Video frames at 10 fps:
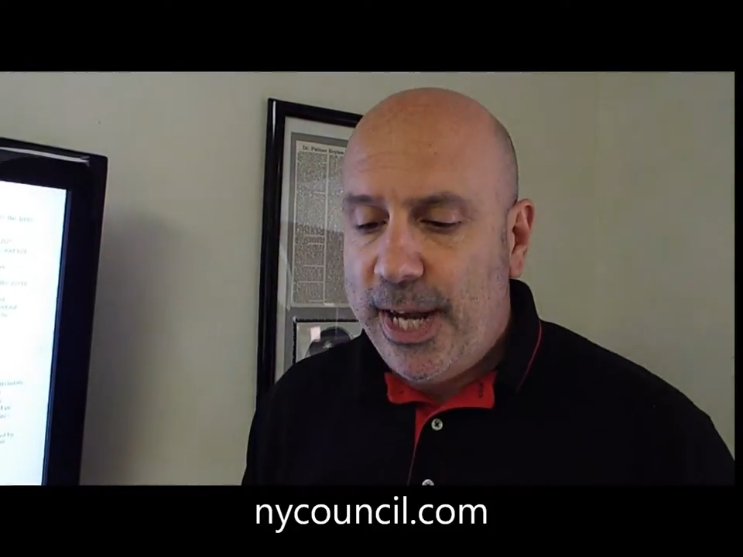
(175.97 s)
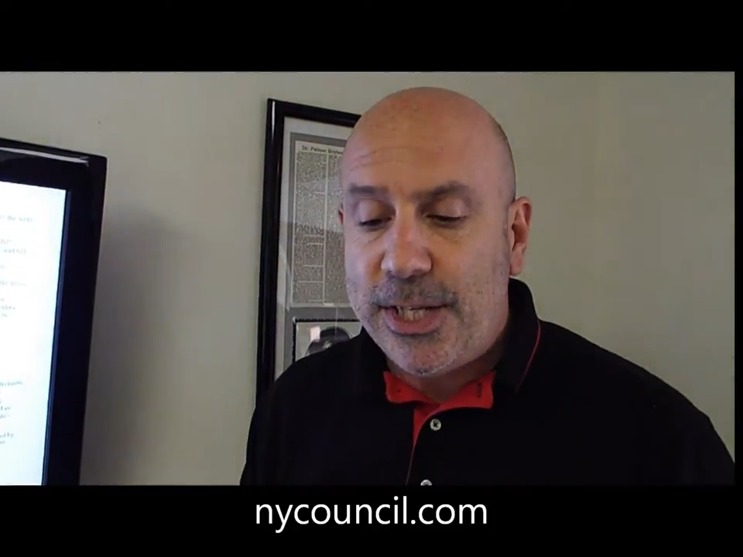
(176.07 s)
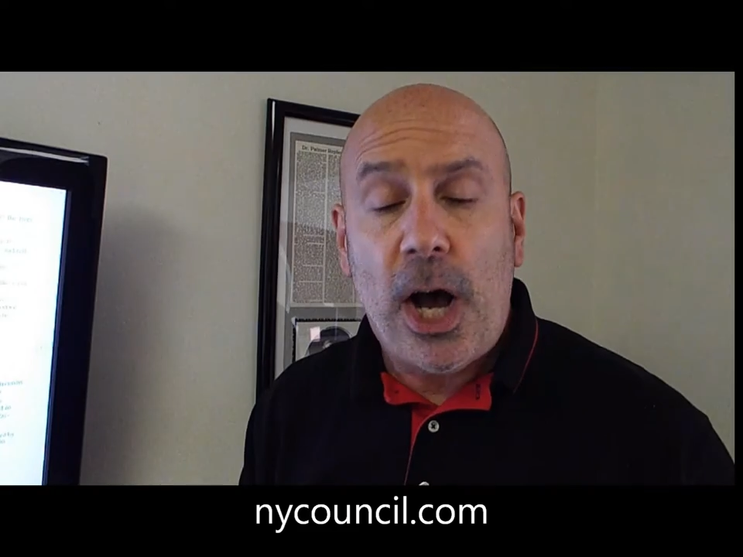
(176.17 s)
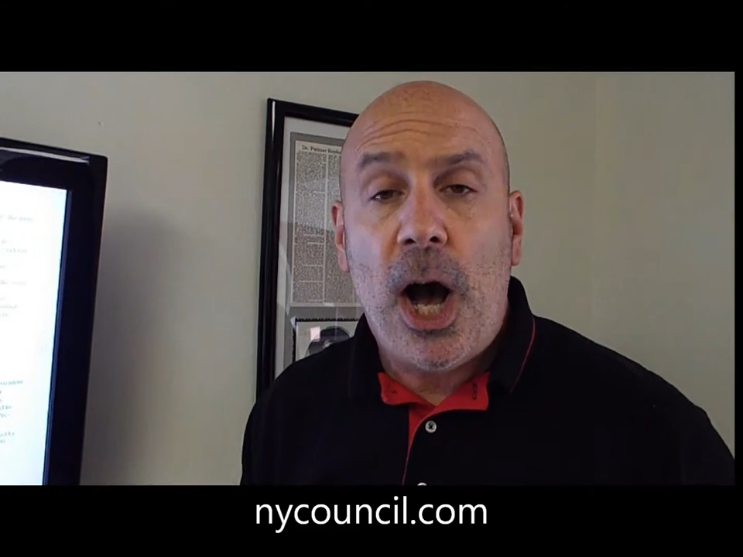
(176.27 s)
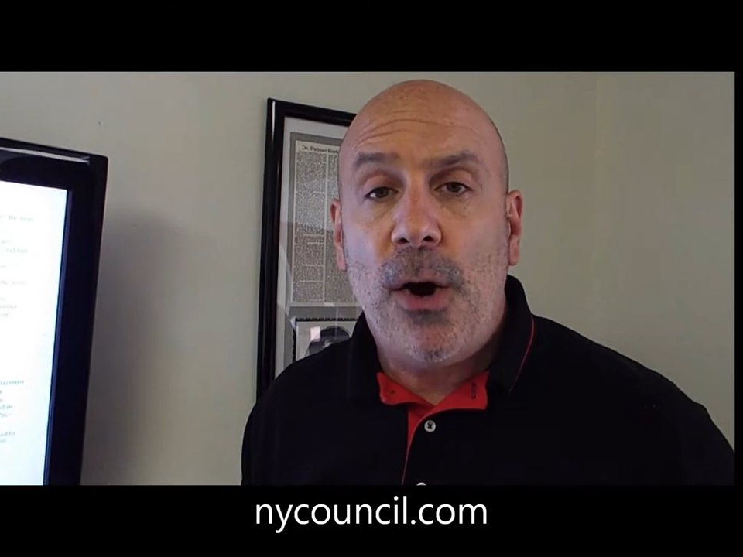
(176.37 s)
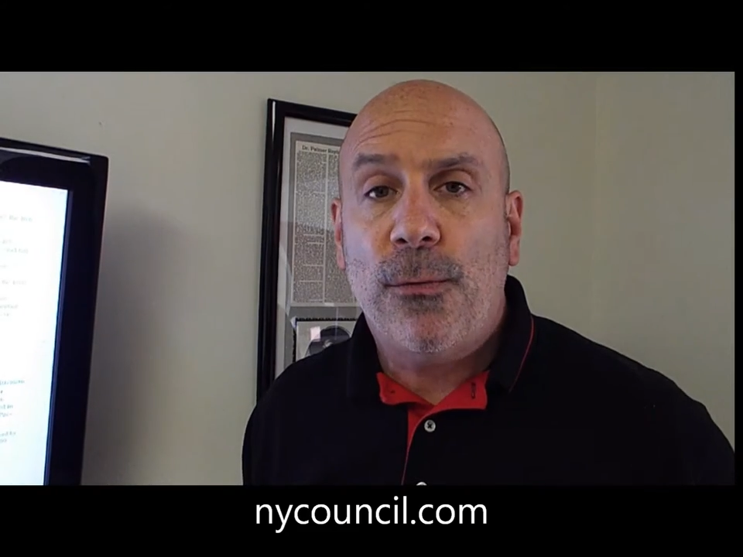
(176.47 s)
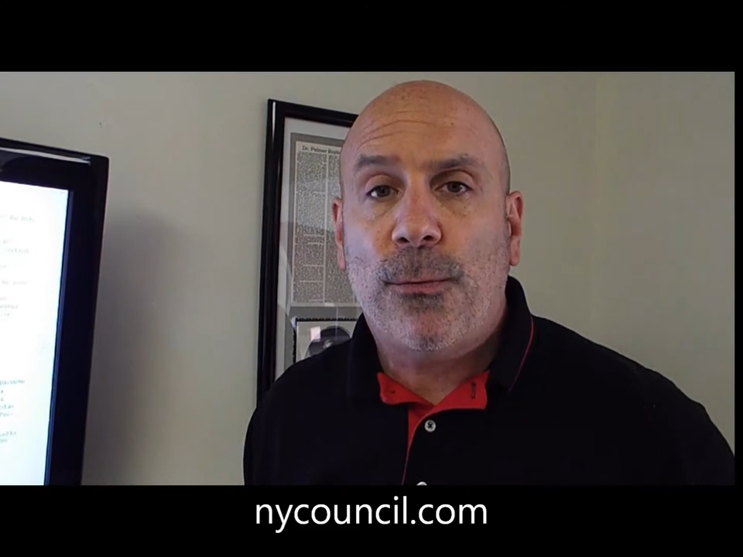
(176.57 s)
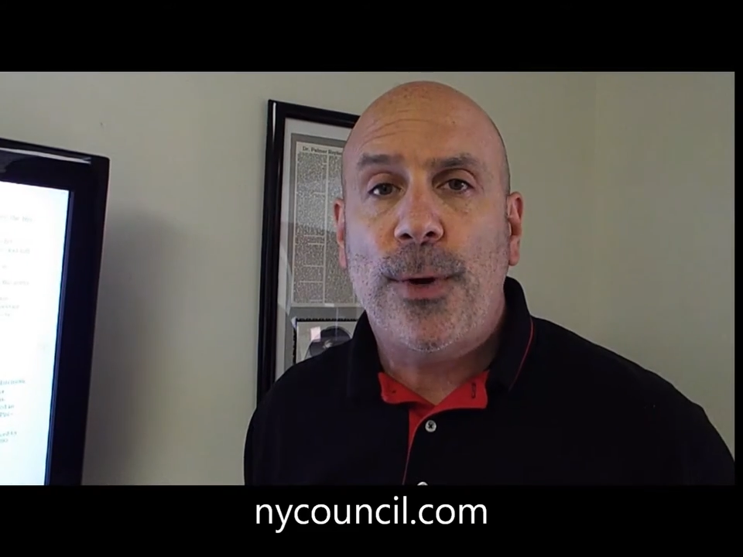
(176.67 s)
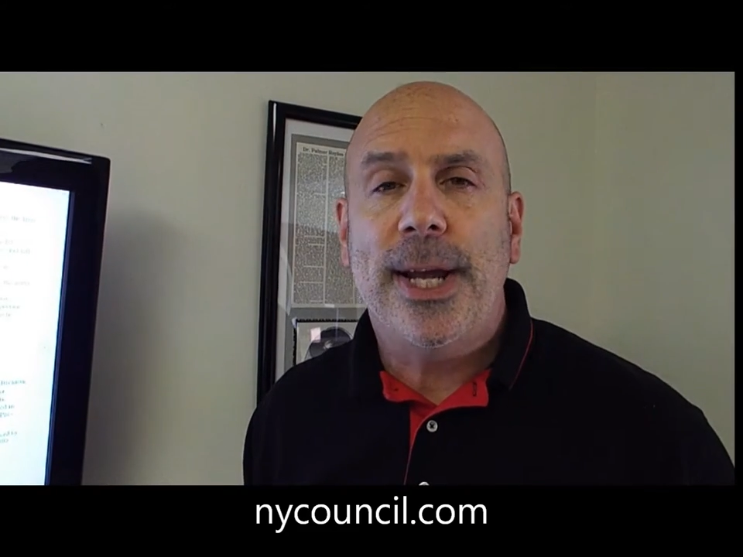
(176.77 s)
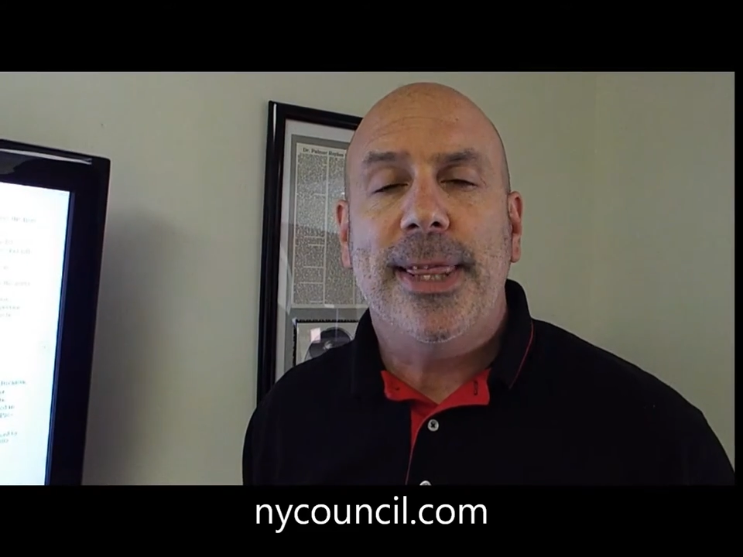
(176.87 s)
It's all
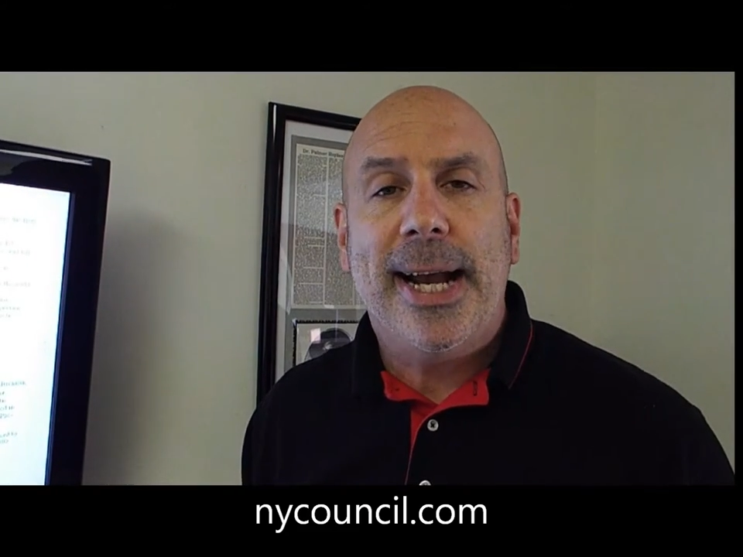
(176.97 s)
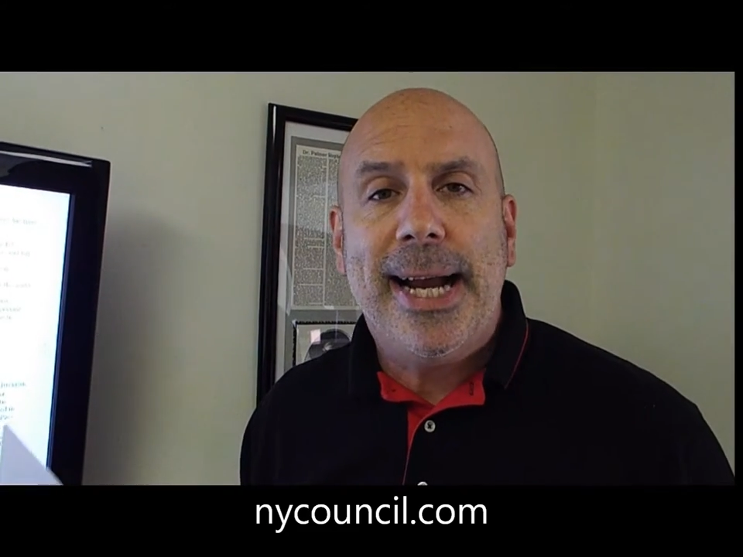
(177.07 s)
free. The